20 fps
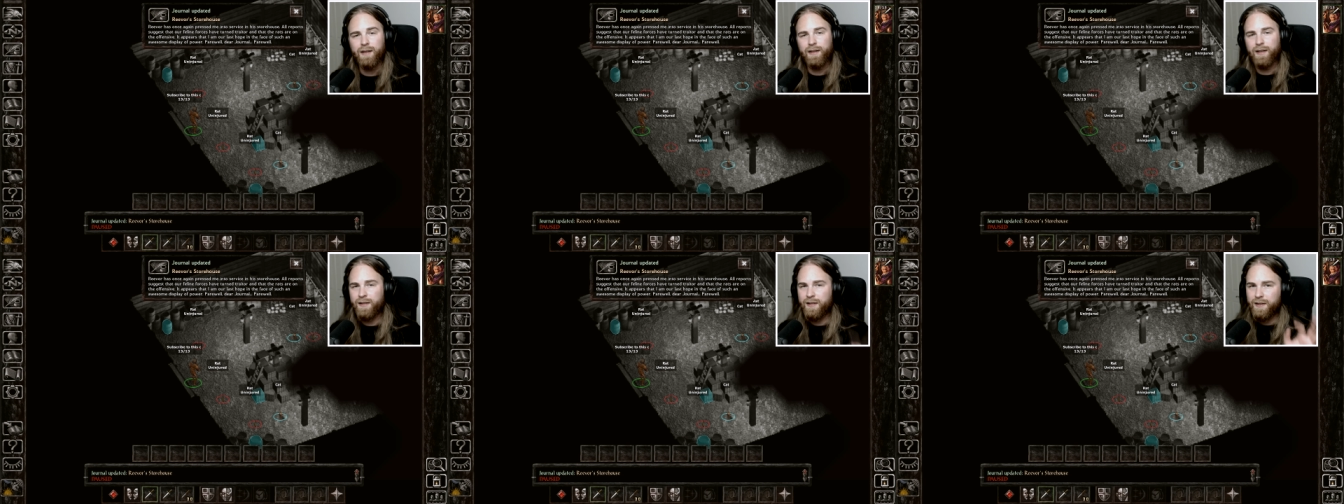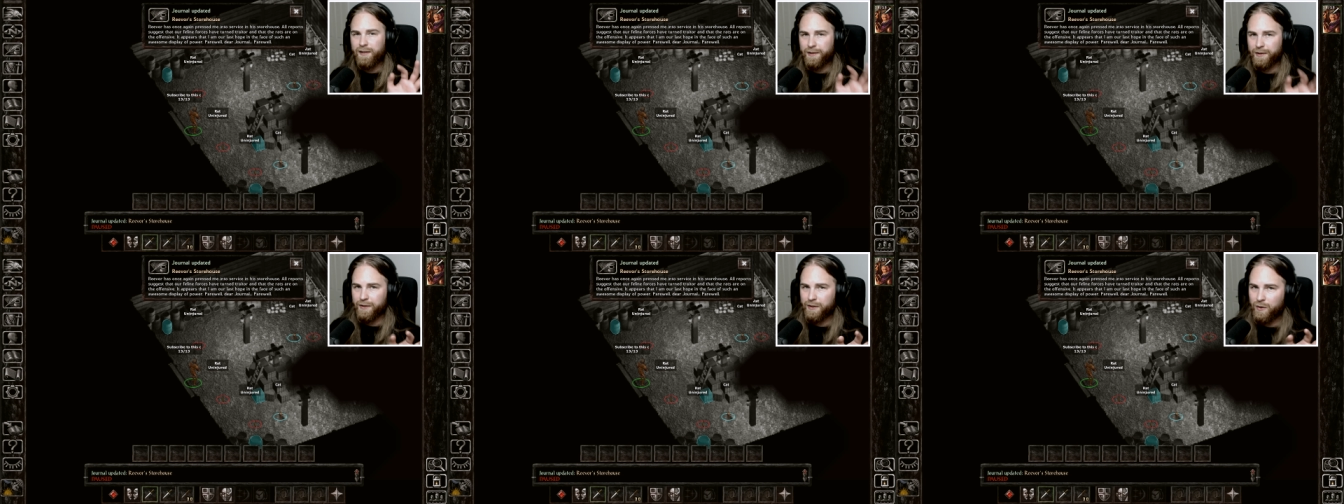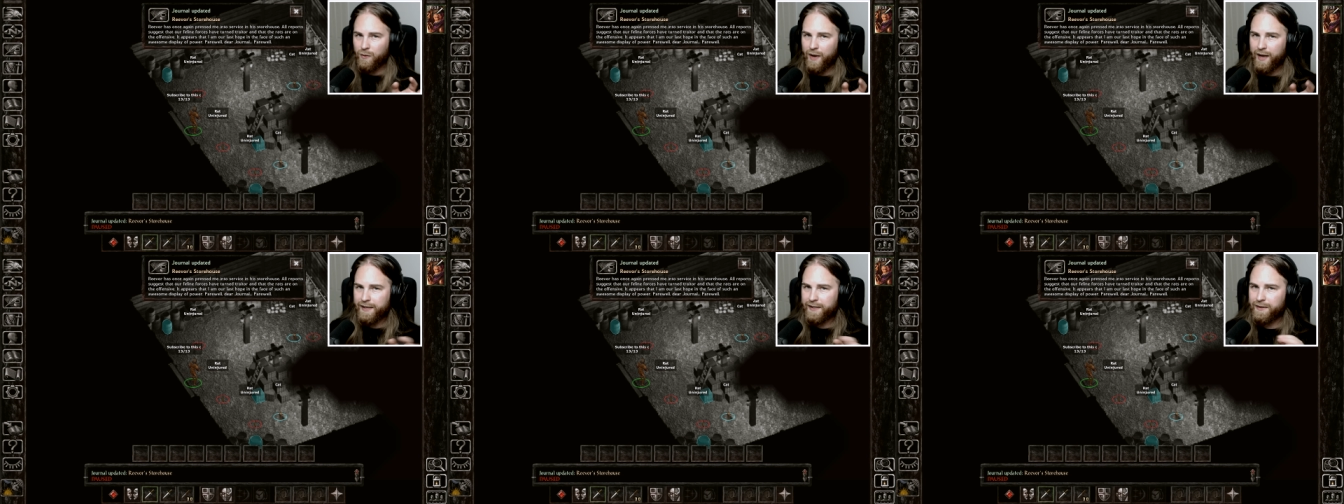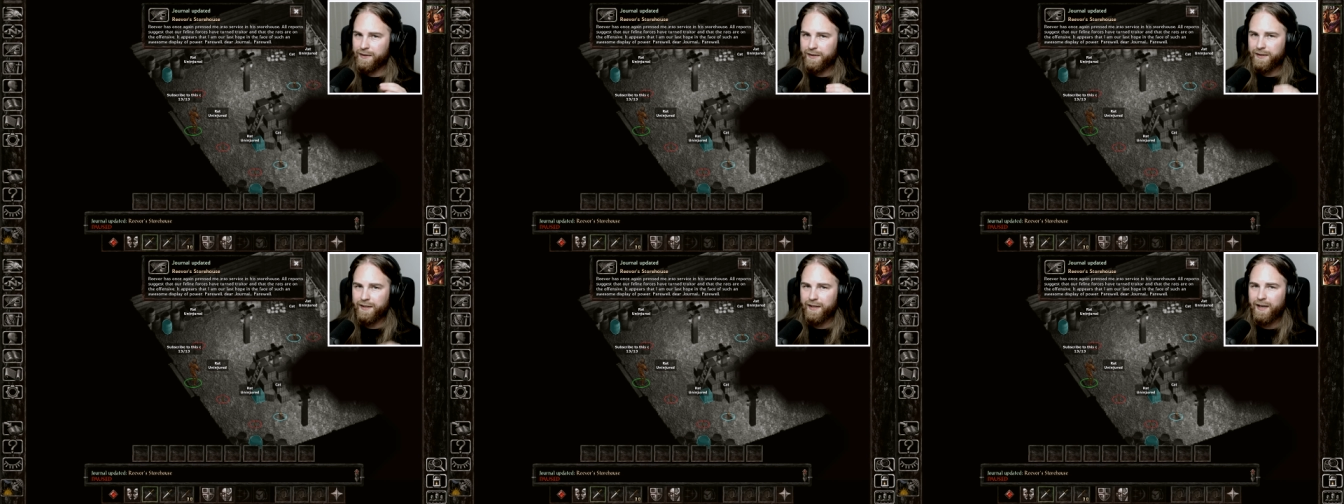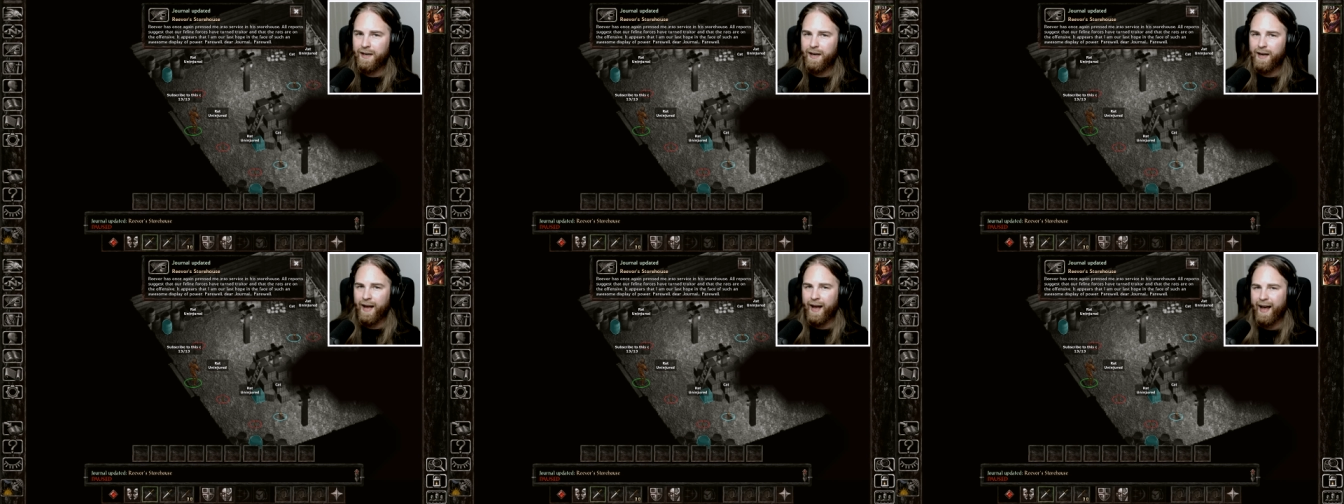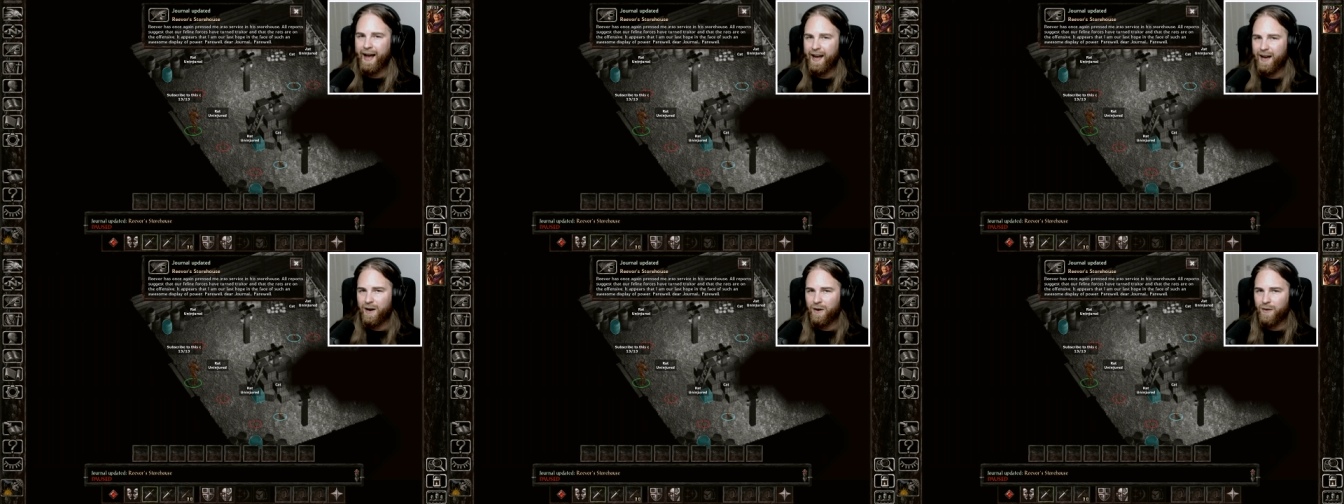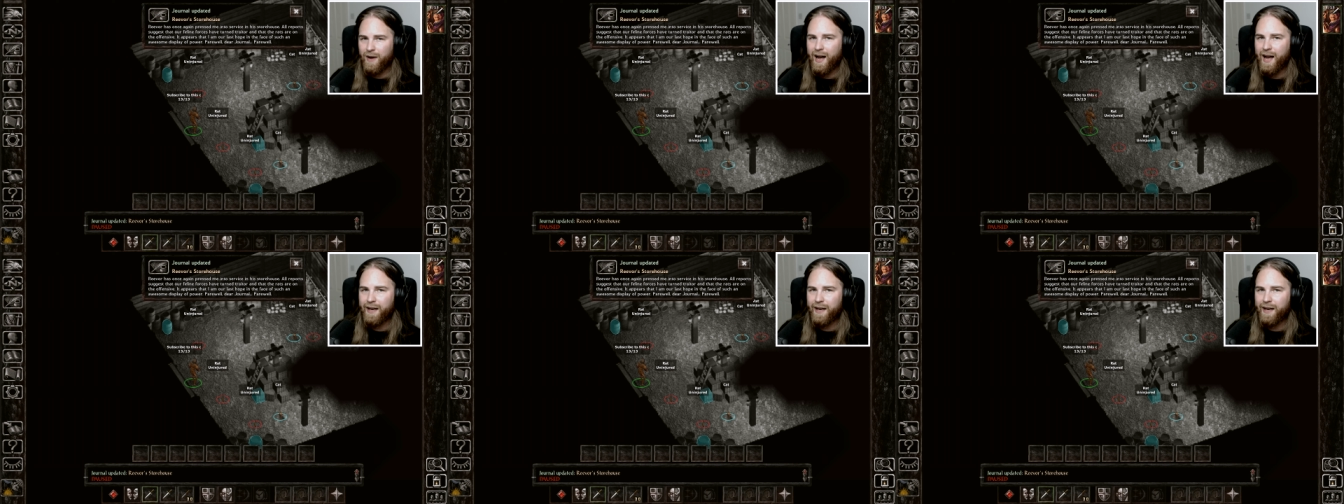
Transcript: This is a good quest to see how